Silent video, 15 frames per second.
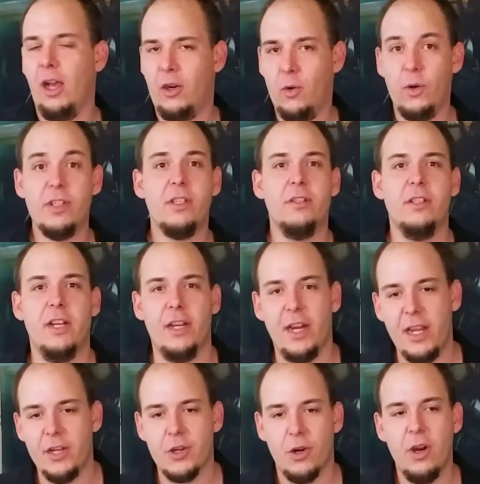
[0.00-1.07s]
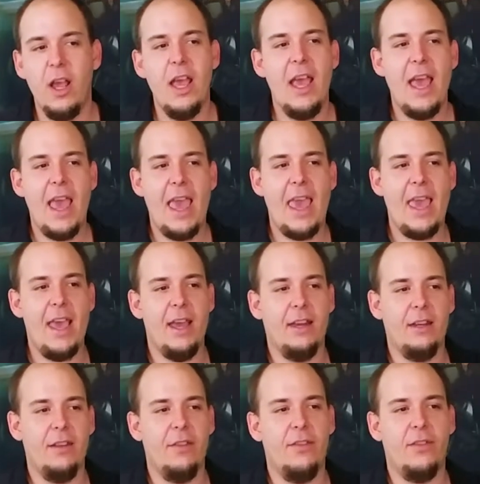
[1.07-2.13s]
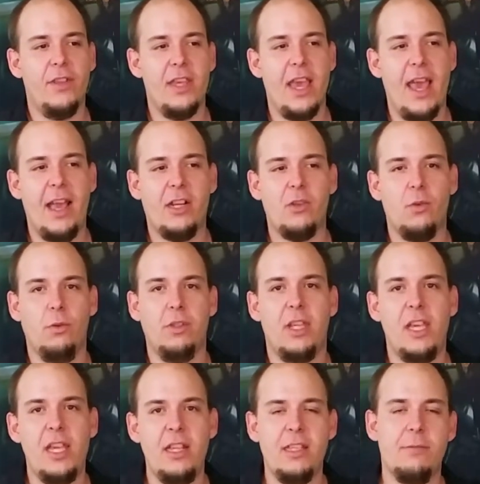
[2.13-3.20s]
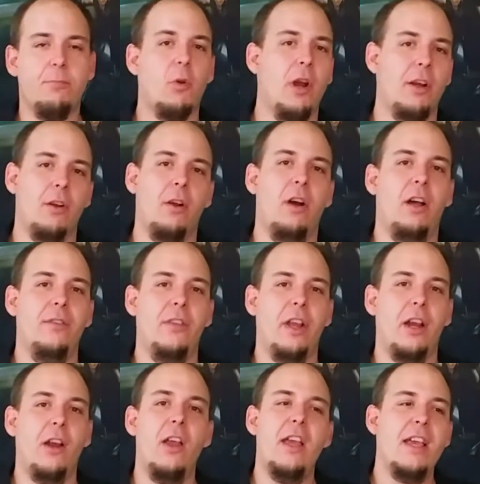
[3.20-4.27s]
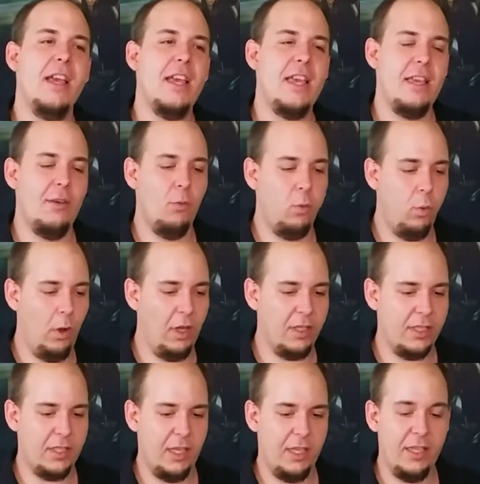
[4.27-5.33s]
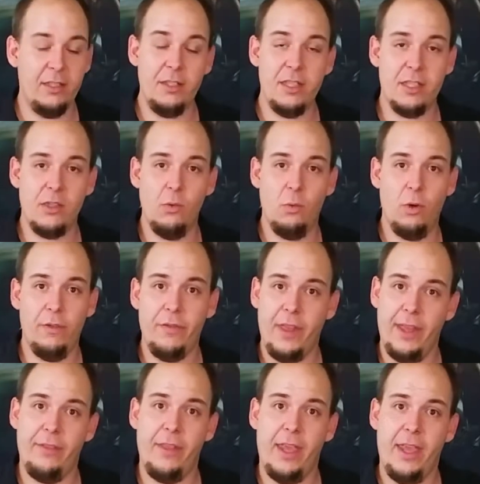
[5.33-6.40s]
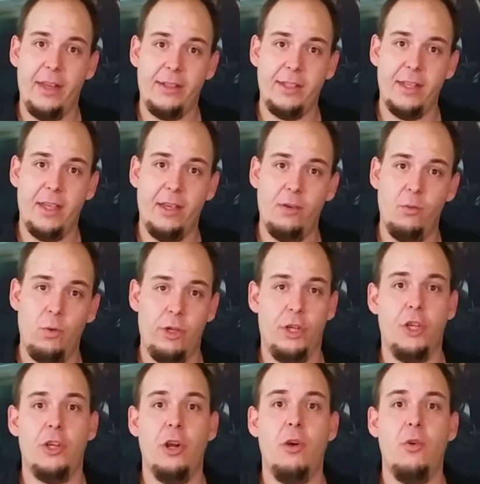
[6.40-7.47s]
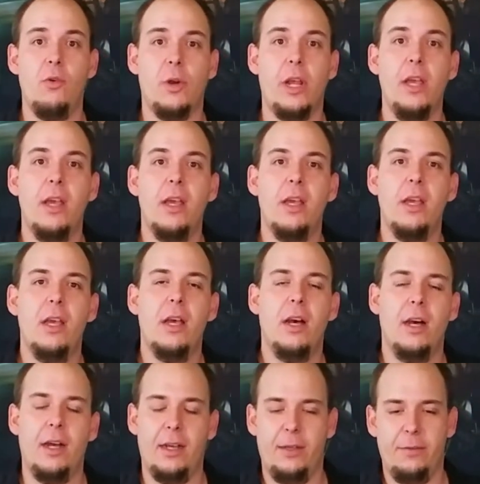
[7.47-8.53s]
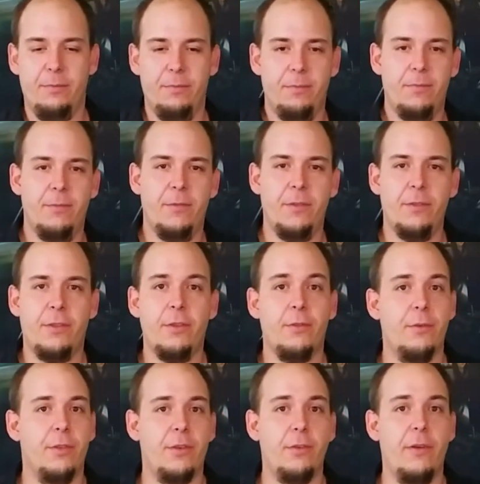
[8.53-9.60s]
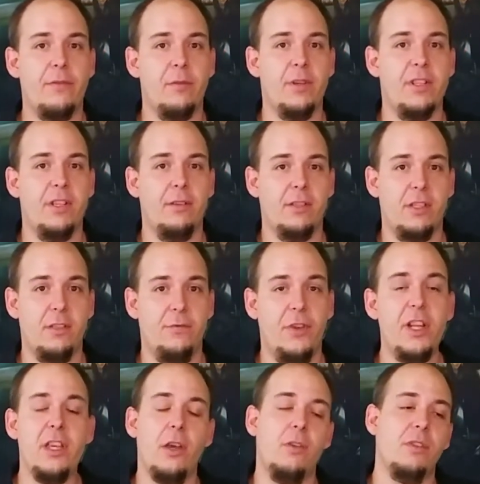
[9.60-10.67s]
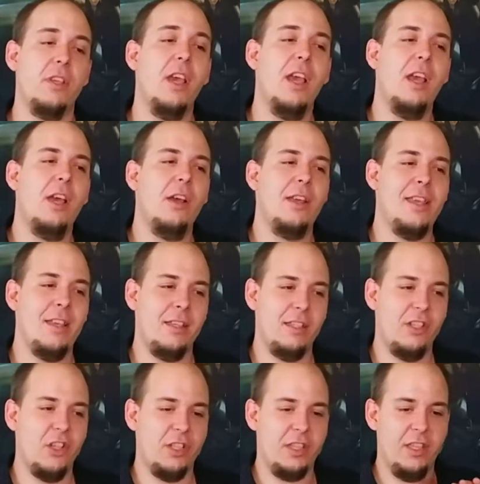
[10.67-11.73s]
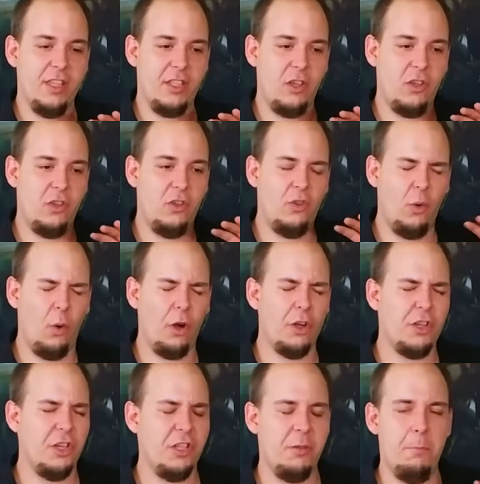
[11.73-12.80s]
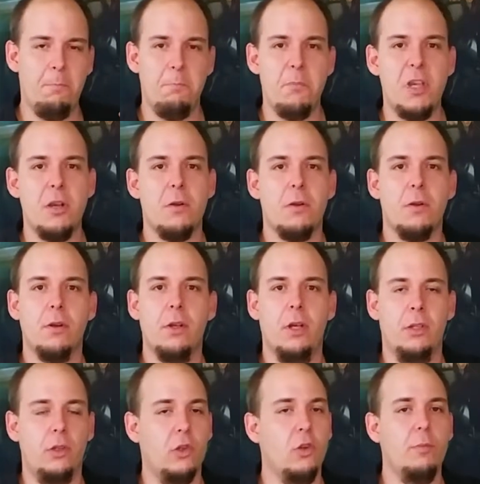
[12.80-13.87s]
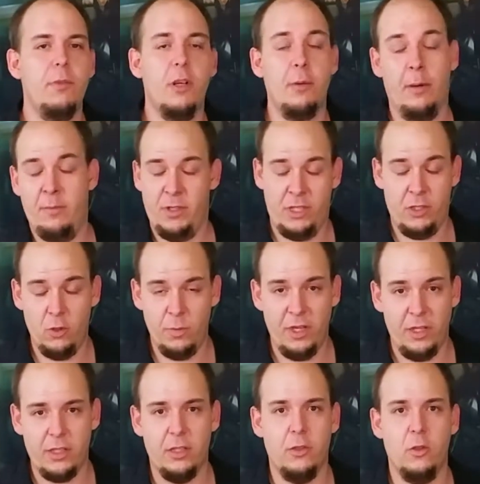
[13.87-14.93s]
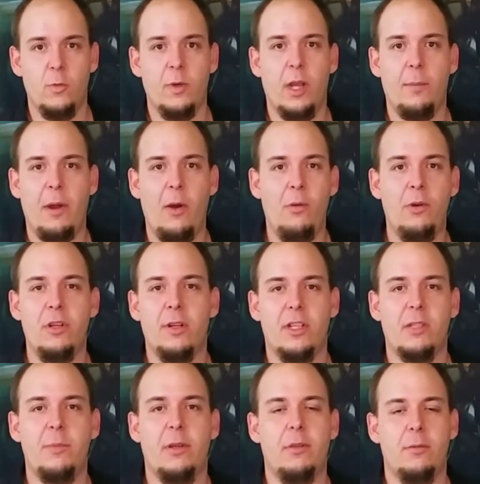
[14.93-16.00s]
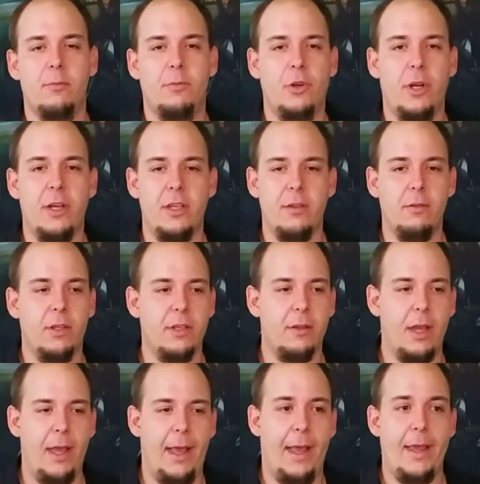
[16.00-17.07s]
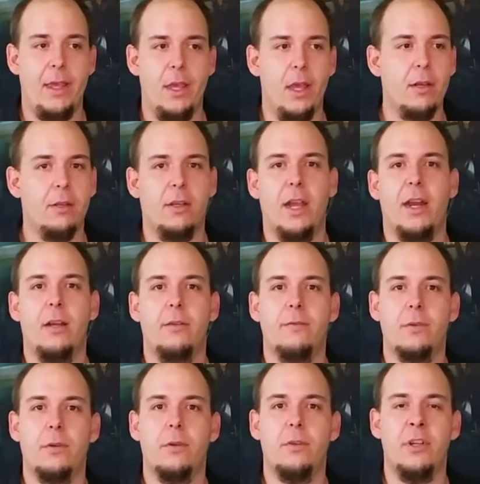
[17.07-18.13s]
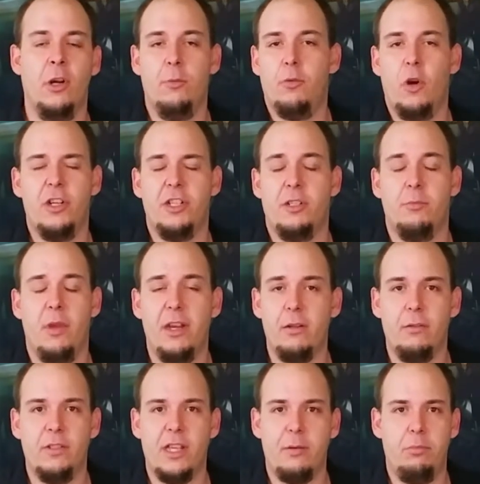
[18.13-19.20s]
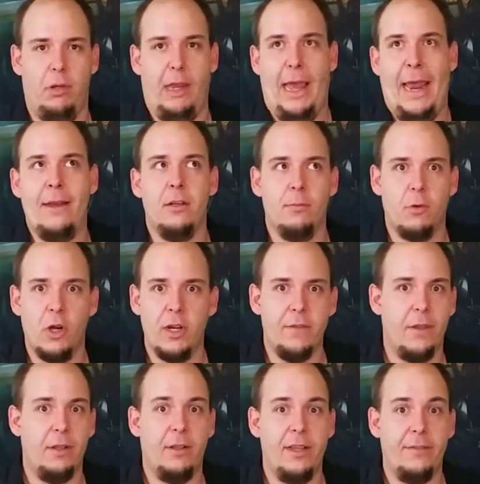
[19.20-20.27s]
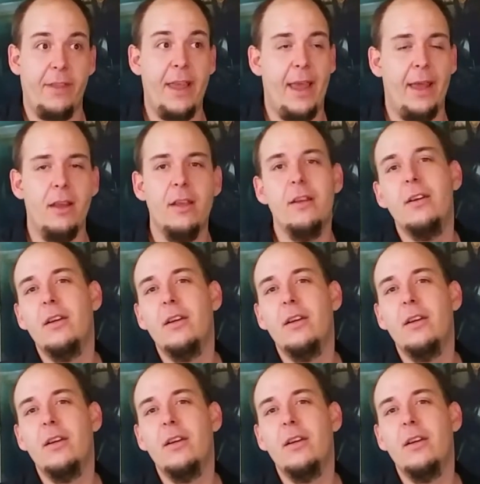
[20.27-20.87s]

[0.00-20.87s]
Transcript: crystalline in nature. And the actual heat spreader on there was, at least the one that was shown uh, through everybody else's videos, is just this gorgeous mirrored aluminum. I'm assuming it's aluminum. I wouldn't expect them to put any like high-end kind of, or precious metal like platinum or anything like that.